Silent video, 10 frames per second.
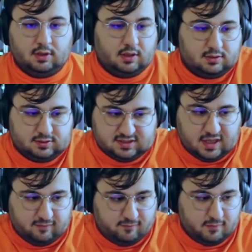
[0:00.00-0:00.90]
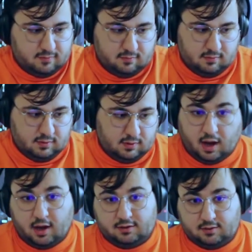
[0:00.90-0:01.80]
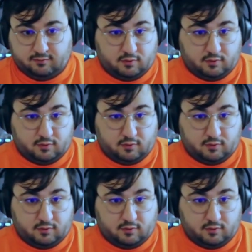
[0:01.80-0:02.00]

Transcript: and safe, either